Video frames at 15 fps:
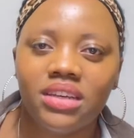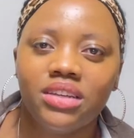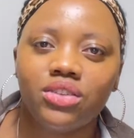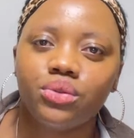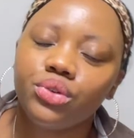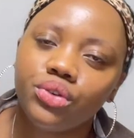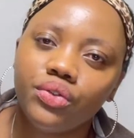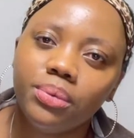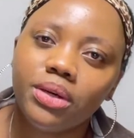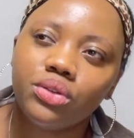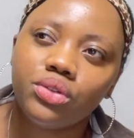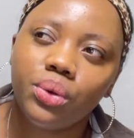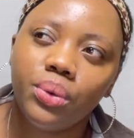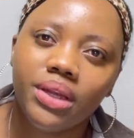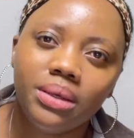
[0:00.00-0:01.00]
So we drove about
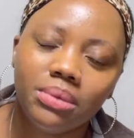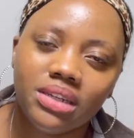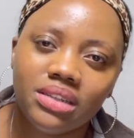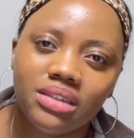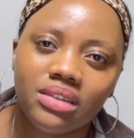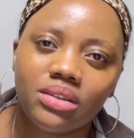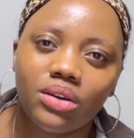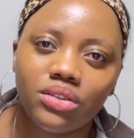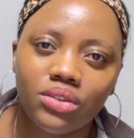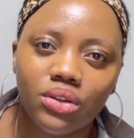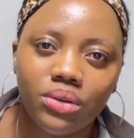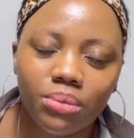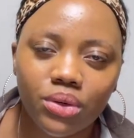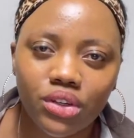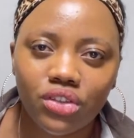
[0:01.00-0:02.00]
20 minutes, got to the
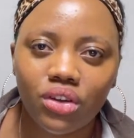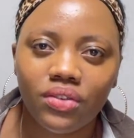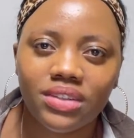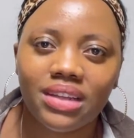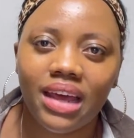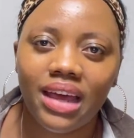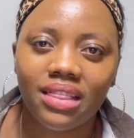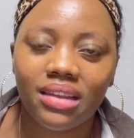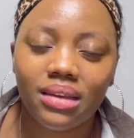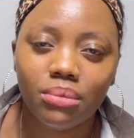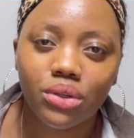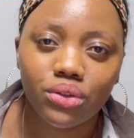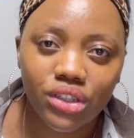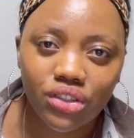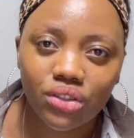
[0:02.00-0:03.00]
immigration office, and at the
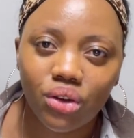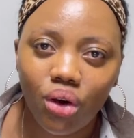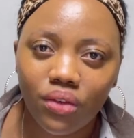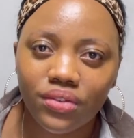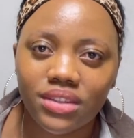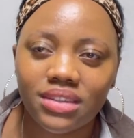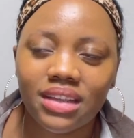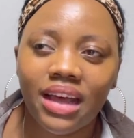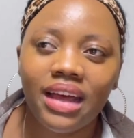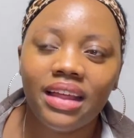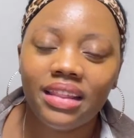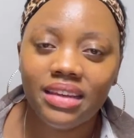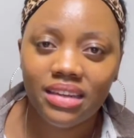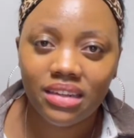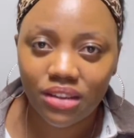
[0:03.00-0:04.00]
immigration office
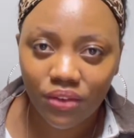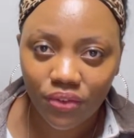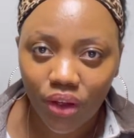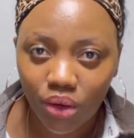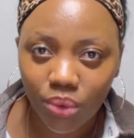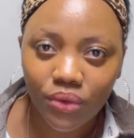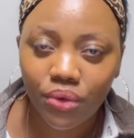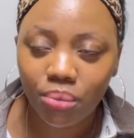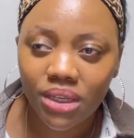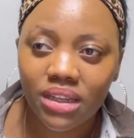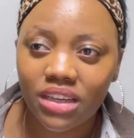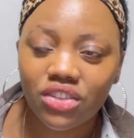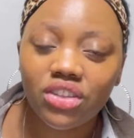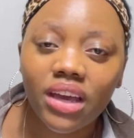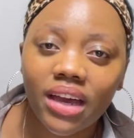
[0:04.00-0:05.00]
they needed the following from me.
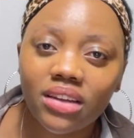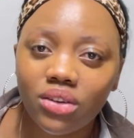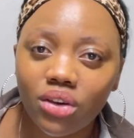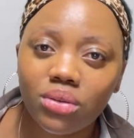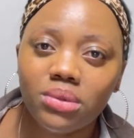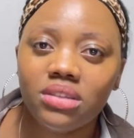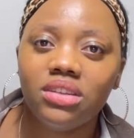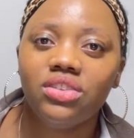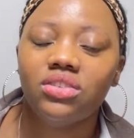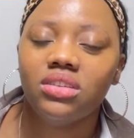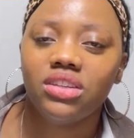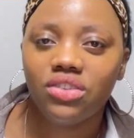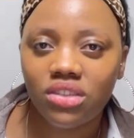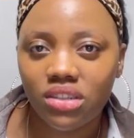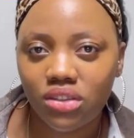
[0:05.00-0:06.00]
Like she had documentation
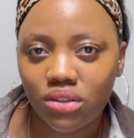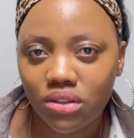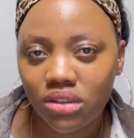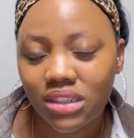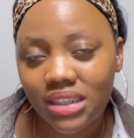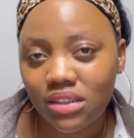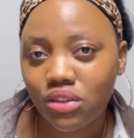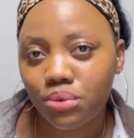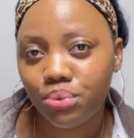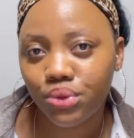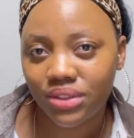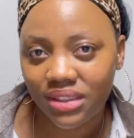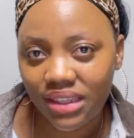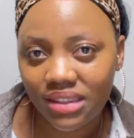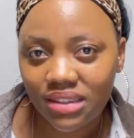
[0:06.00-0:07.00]
that she needed to
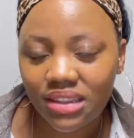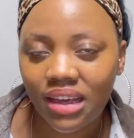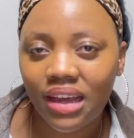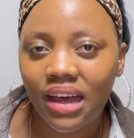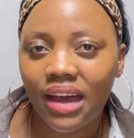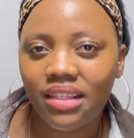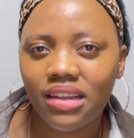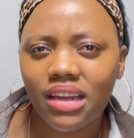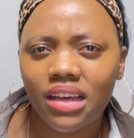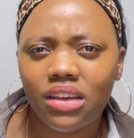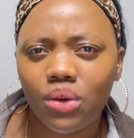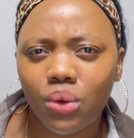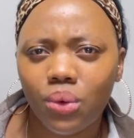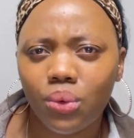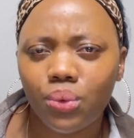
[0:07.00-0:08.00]
present, I think like
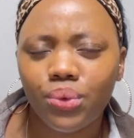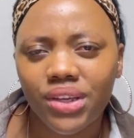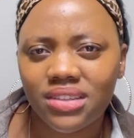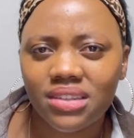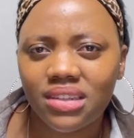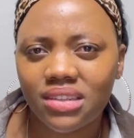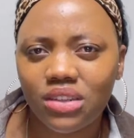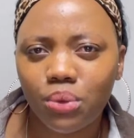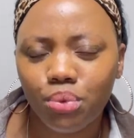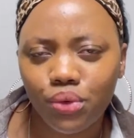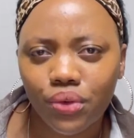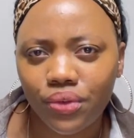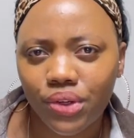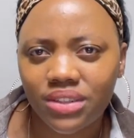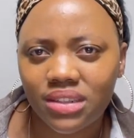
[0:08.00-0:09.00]
your proof
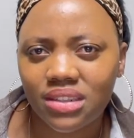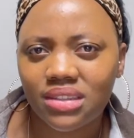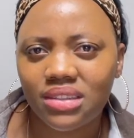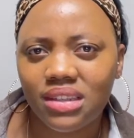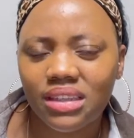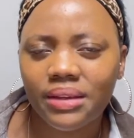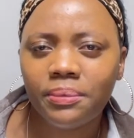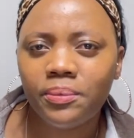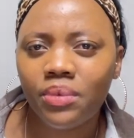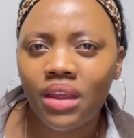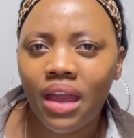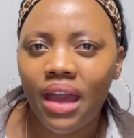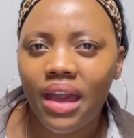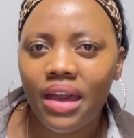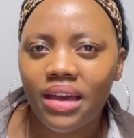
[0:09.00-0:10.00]
of residency,
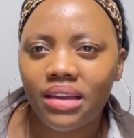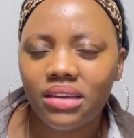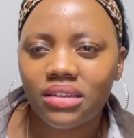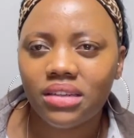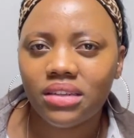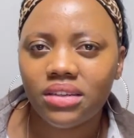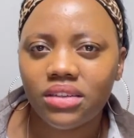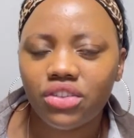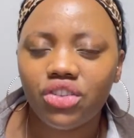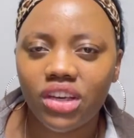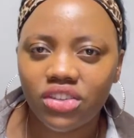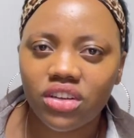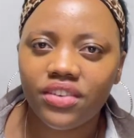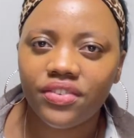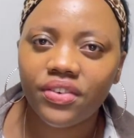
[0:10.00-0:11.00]
and she
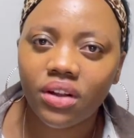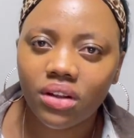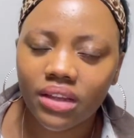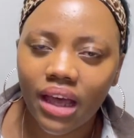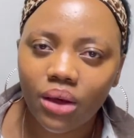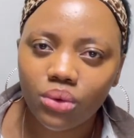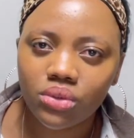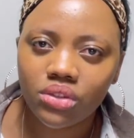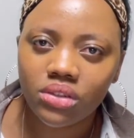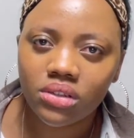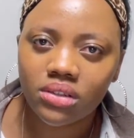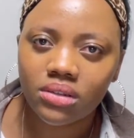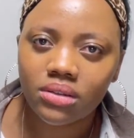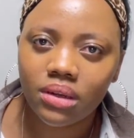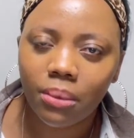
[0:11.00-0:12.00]
actually filled out
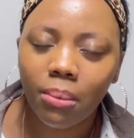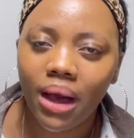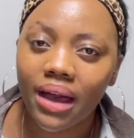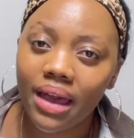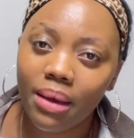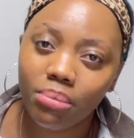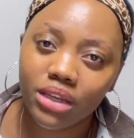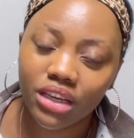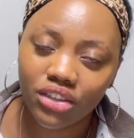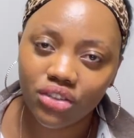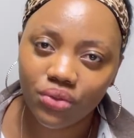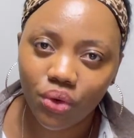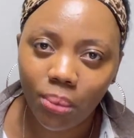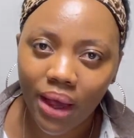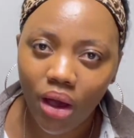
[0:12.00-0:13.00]
my application
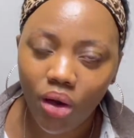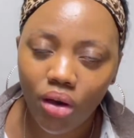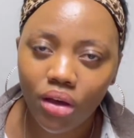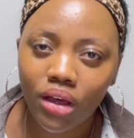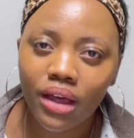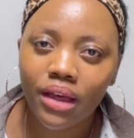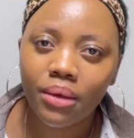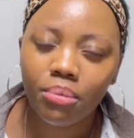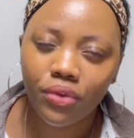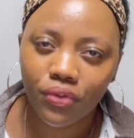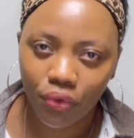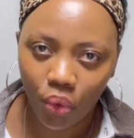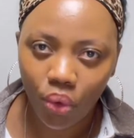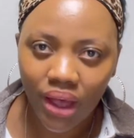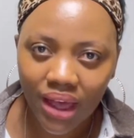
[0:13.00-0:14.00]
for my ARC
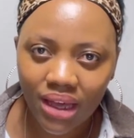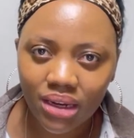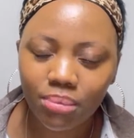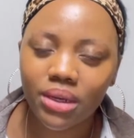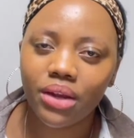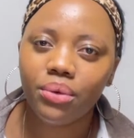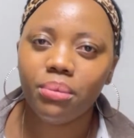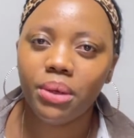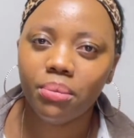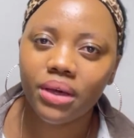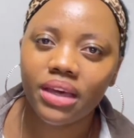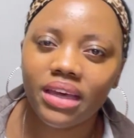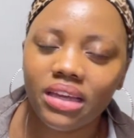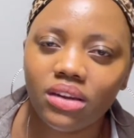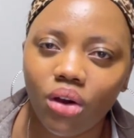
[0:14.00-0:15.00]
beforehand. But I
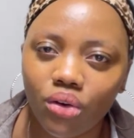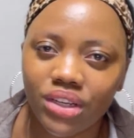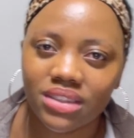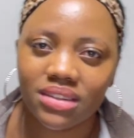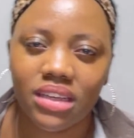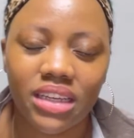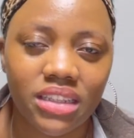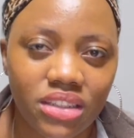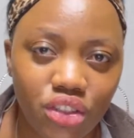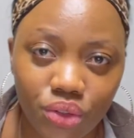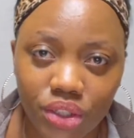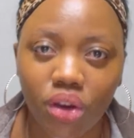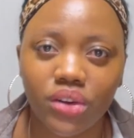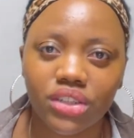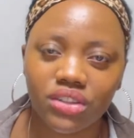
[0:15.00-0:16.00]
remember
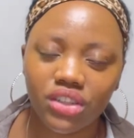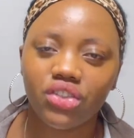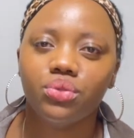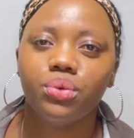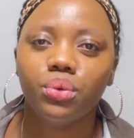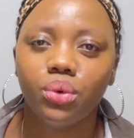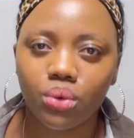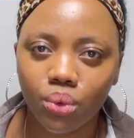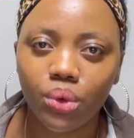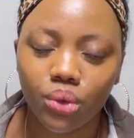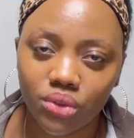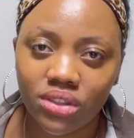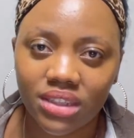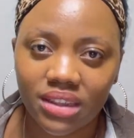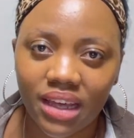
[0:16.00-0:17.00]
during orientation we
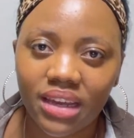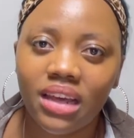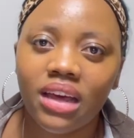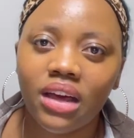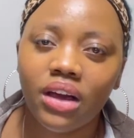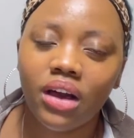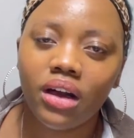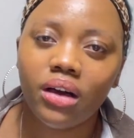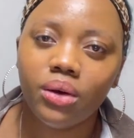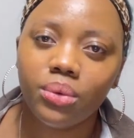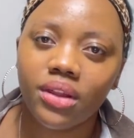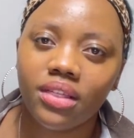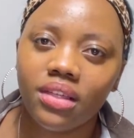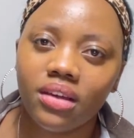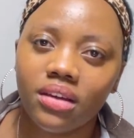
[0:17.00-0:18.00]
also did that
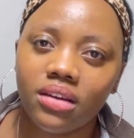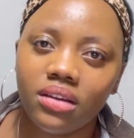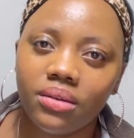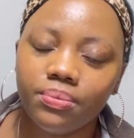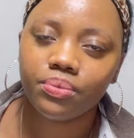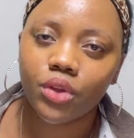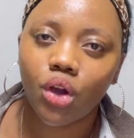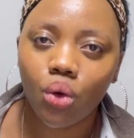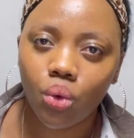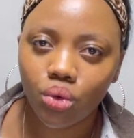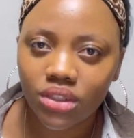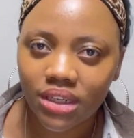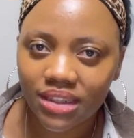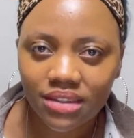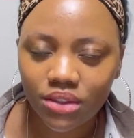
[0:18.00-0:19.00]
with the
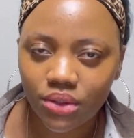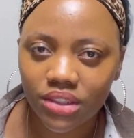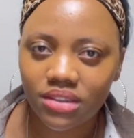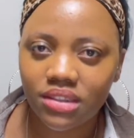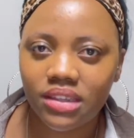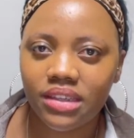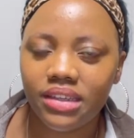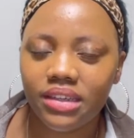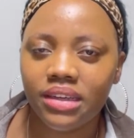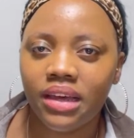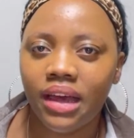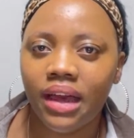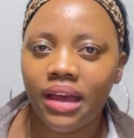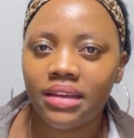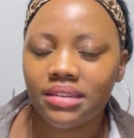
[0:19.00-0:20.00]
coordinator Chris. He
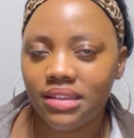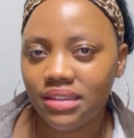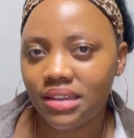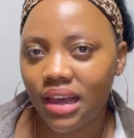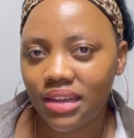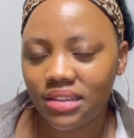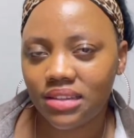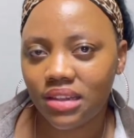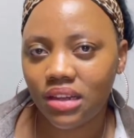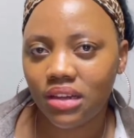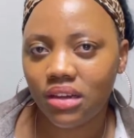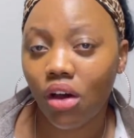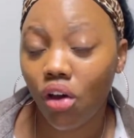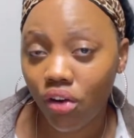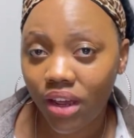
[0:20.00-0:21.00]
sent us the
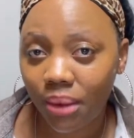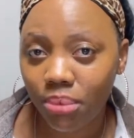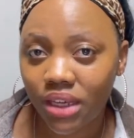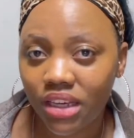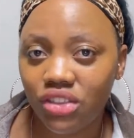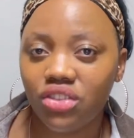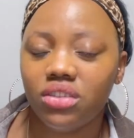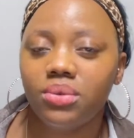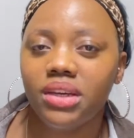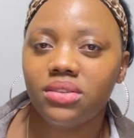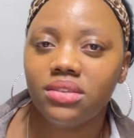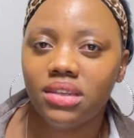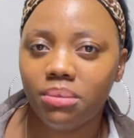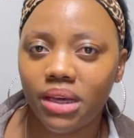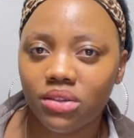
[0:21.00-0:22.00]
ARC application. We had to
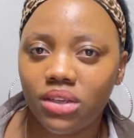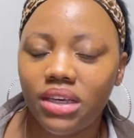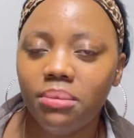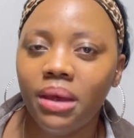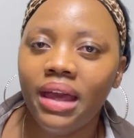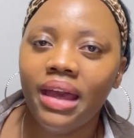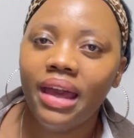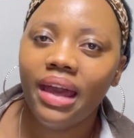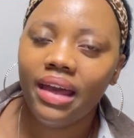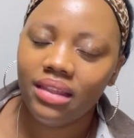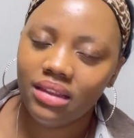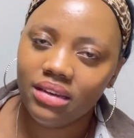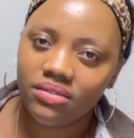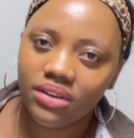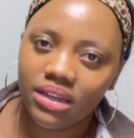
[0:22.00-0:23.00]
send it back to him and
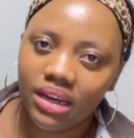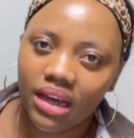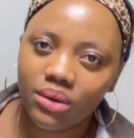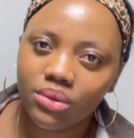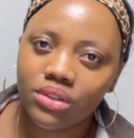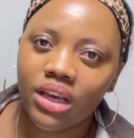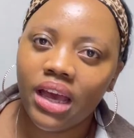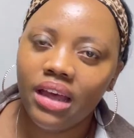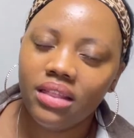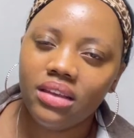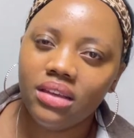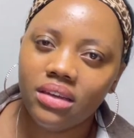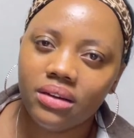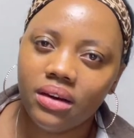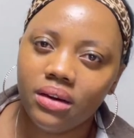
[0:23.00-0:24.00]
then fill it out, and
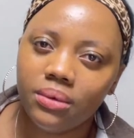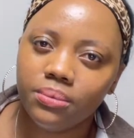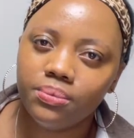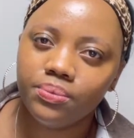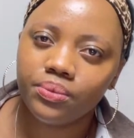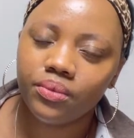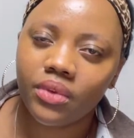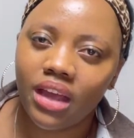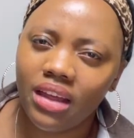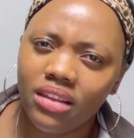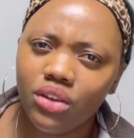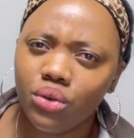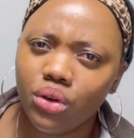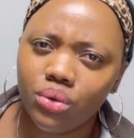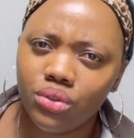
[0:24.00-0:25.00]
then I
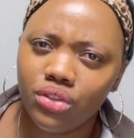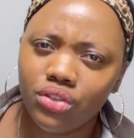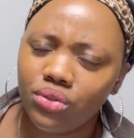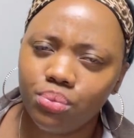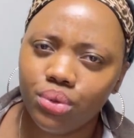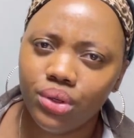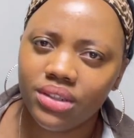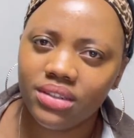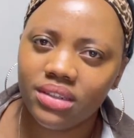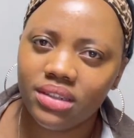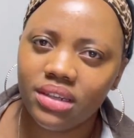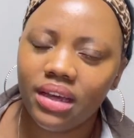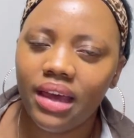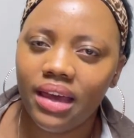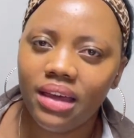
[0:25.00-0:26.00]
think your co-teacher just printed,
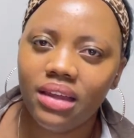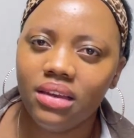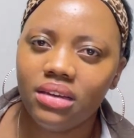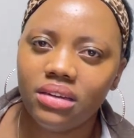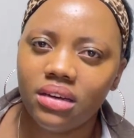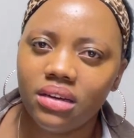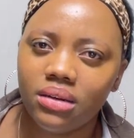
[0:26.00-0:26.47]
and